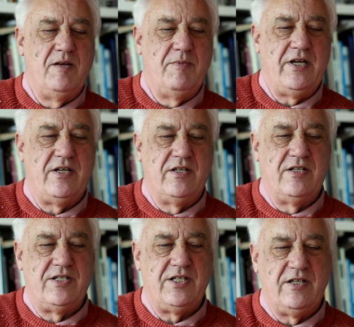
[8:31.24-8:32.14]
make
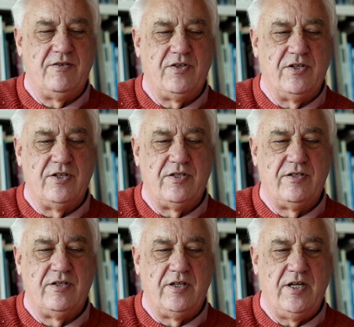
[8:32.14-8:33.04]
a
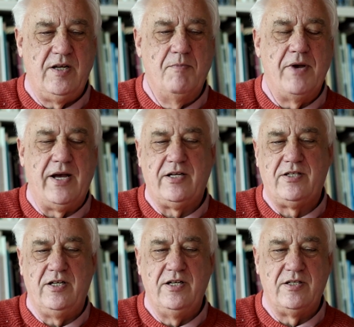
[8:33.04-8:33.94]
significant
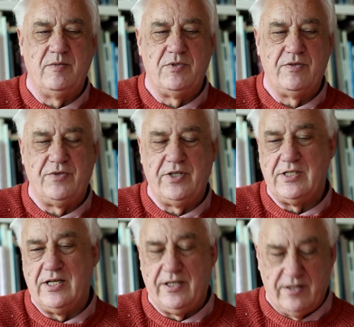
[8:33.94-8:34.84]
impact in terms of
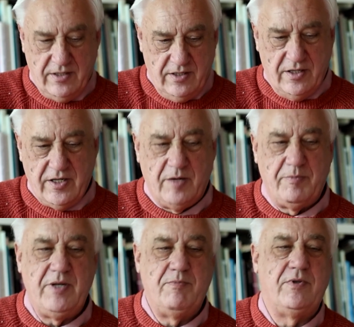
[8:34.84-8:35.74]
things like young
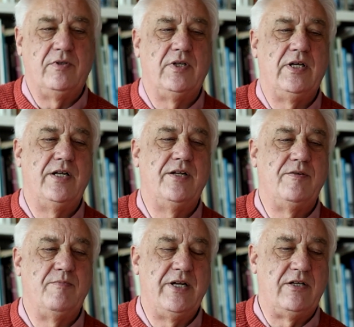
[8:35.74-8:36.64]
people
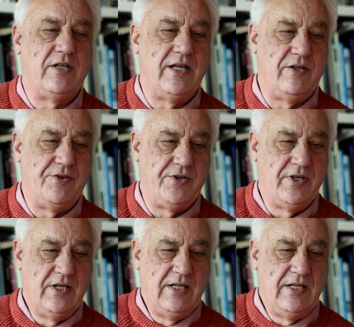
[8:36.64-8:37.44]
and mental health,